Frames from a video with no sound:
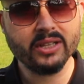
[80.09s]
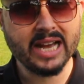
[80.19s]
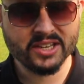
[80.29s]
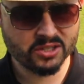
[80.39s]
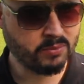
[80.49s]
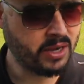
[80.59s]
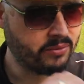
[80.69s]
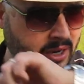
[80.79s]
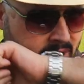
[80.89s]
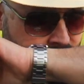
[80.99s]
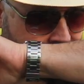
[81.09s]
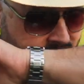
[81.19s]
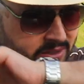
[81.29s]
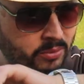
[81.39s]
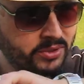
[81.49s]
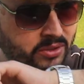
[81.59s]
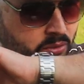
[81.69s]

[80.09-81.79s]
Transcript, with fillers: last month, right? And it's almost